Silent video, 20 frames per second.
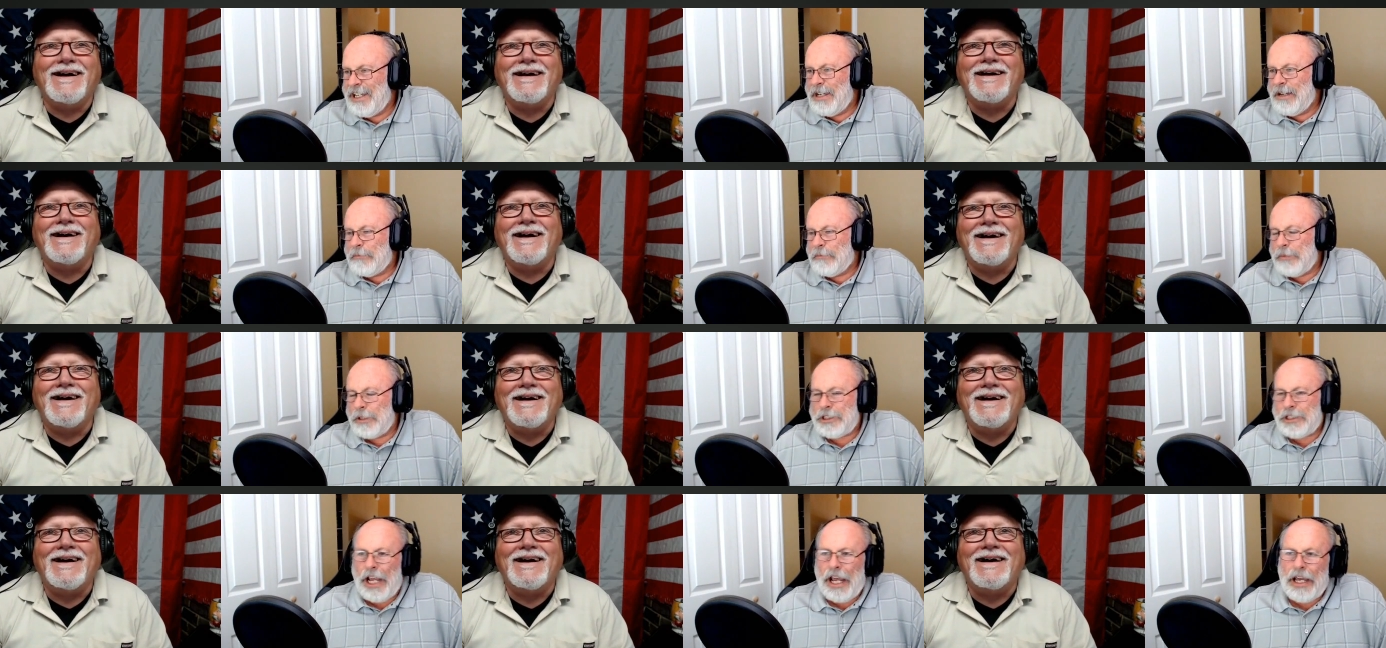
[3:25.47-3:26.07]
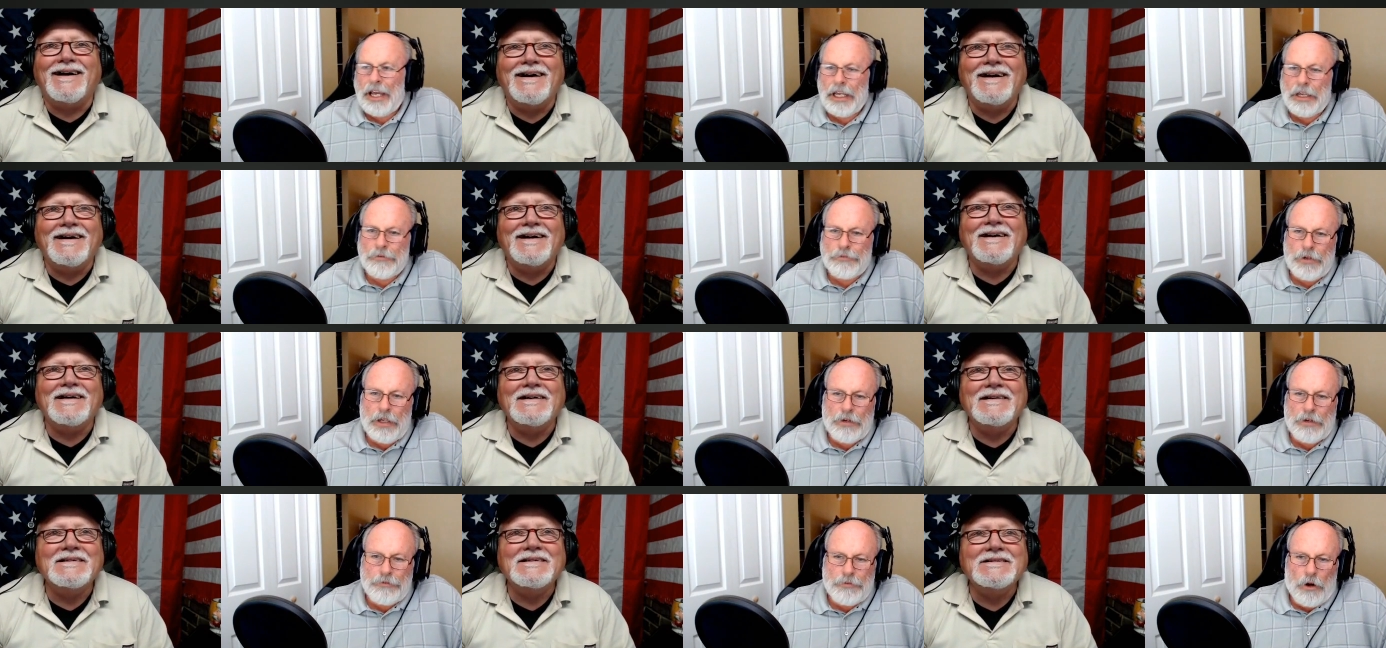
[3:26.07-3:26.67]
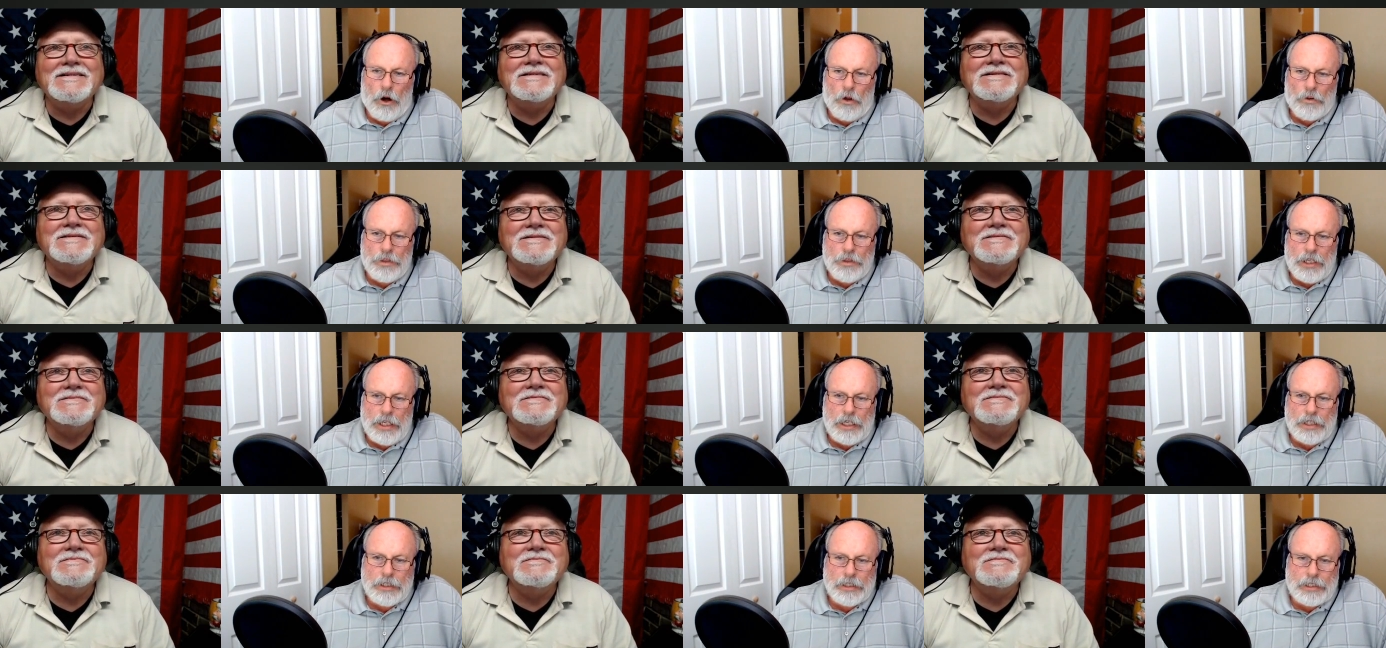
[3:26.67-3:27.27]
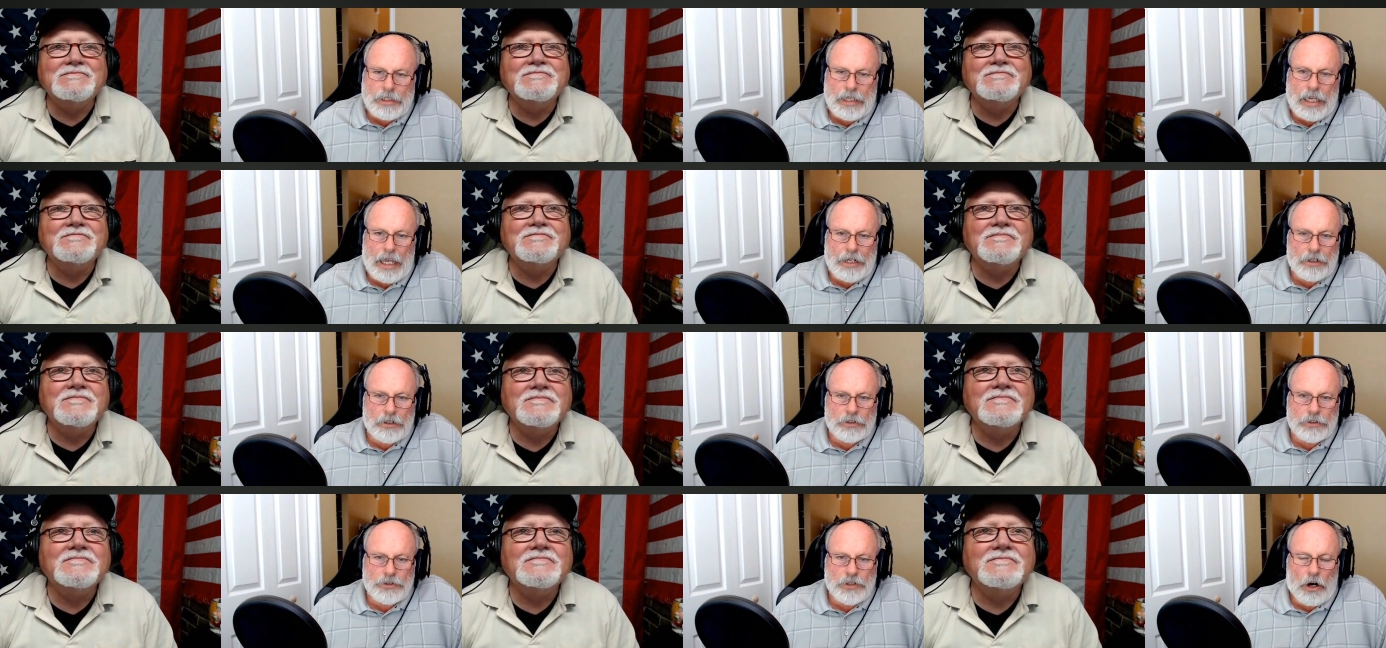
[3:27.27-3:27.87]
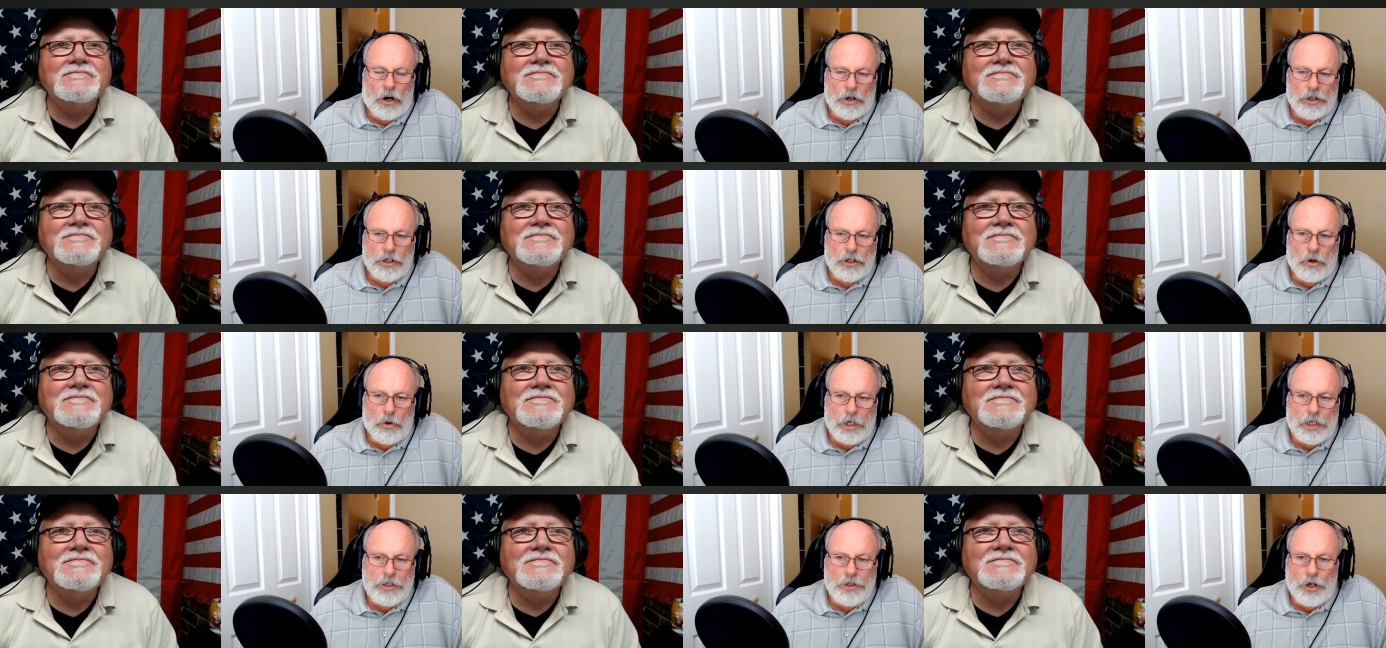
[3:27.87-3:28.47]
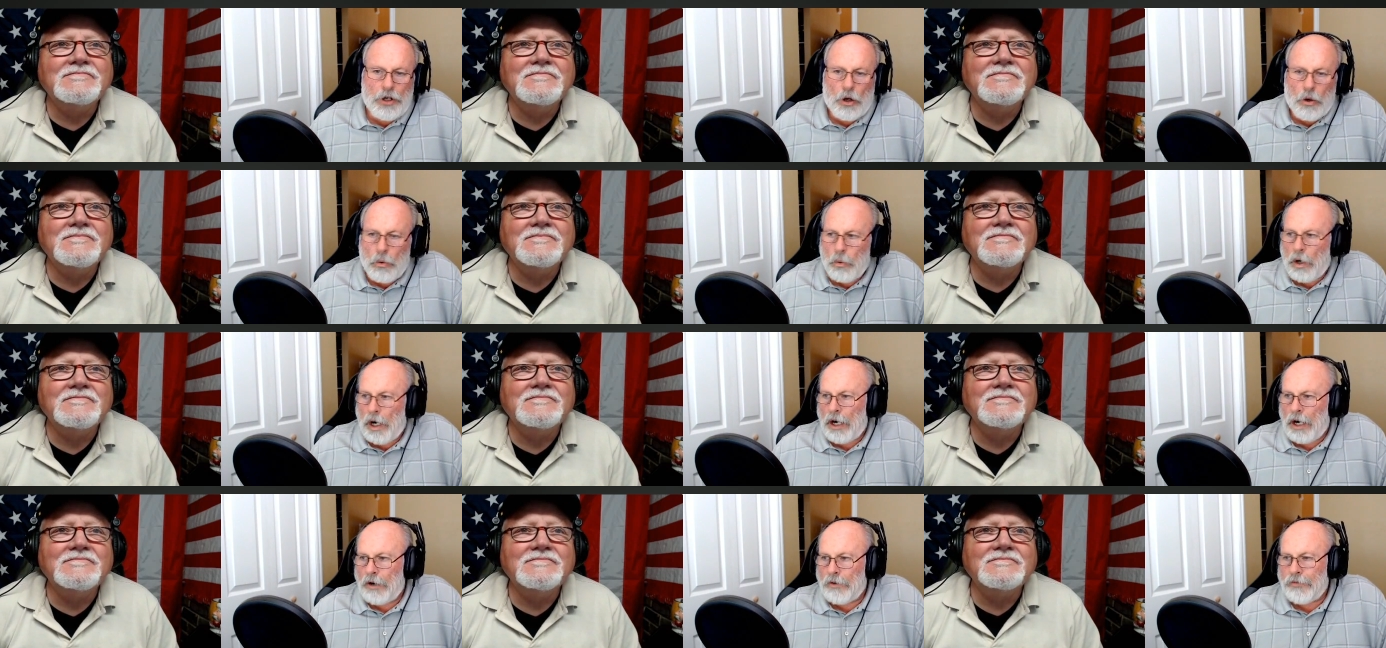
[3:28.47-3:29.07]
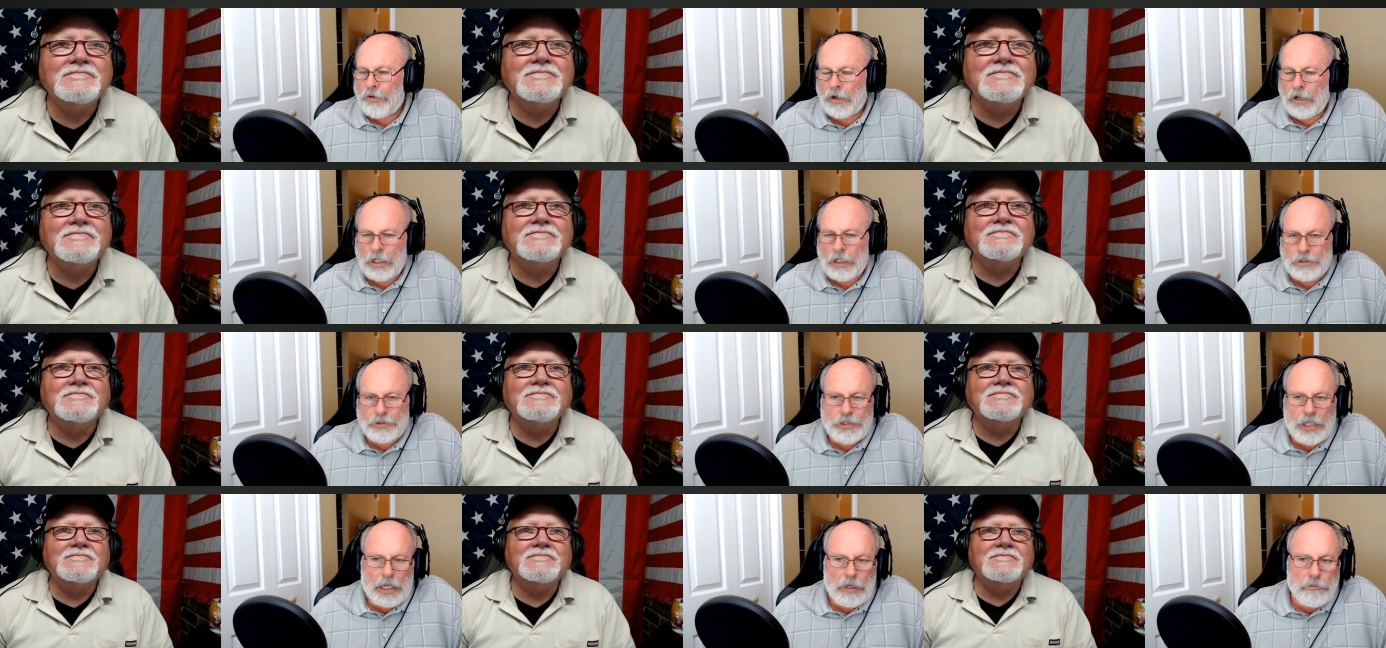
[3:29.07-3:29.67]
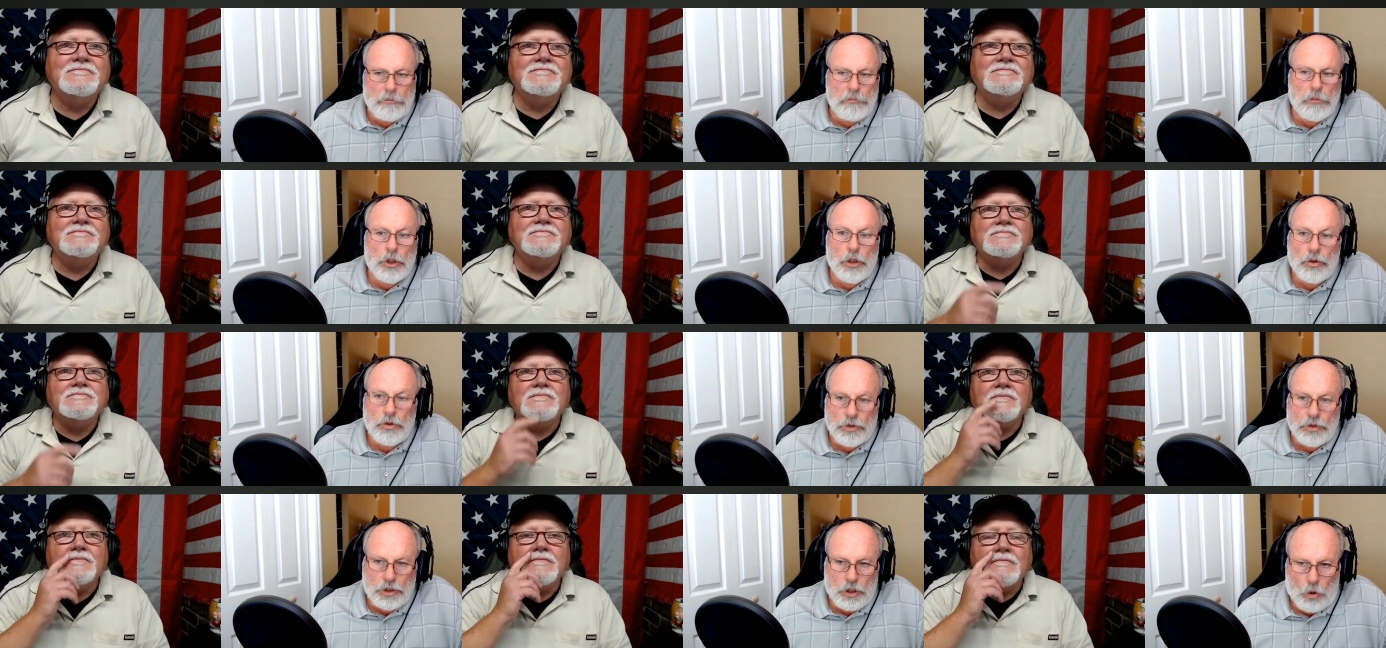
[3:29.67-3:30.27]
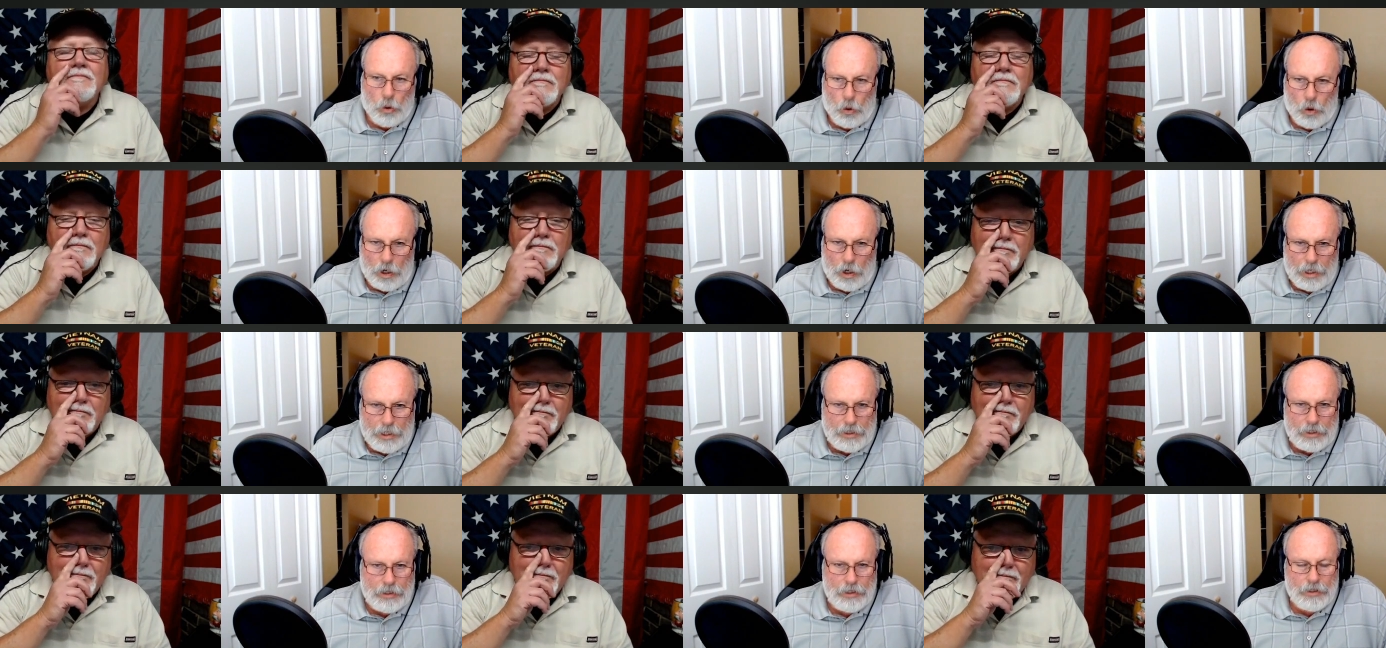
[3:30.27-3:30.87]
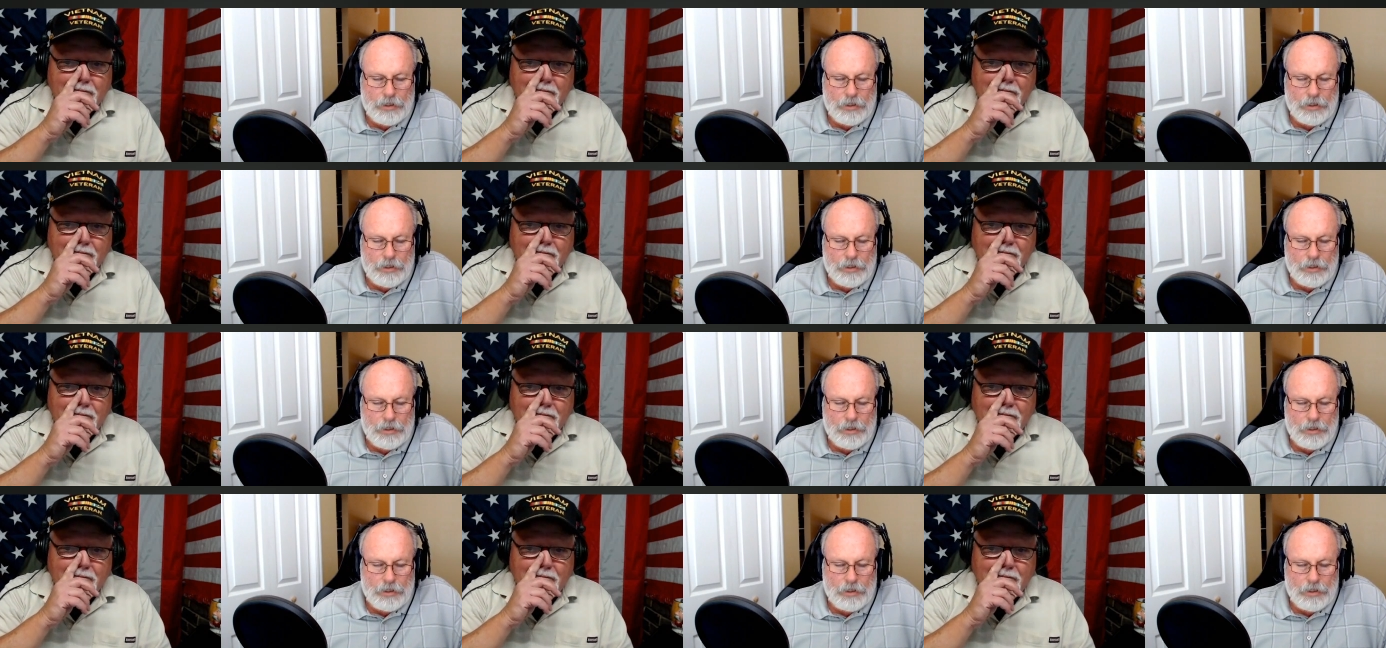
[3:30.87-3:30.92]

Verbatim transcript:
Speaker 1: But yeah, if, if all the indicators are going nowhere for, let's say, MoonCoin,